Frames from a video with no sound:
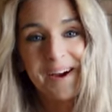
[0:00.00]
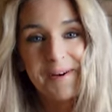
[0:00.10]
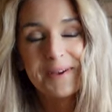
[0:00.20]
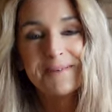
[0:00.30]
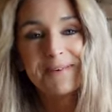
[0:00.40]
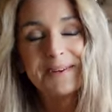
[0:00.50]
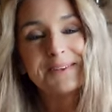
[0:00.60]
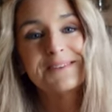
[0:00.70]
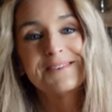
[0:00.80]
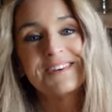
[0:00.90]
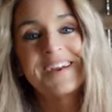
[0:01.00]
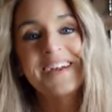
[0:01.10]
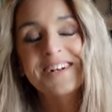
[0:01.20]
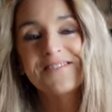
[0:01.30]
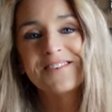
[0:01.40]
our baby girl
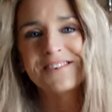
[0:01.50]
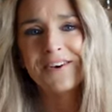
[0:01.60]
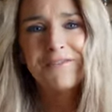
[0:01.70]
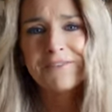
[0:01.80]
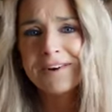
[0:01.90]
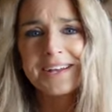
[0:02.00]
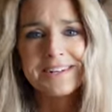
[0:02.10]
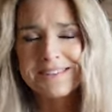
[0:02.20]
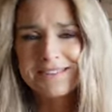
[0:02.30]
Jane was over it.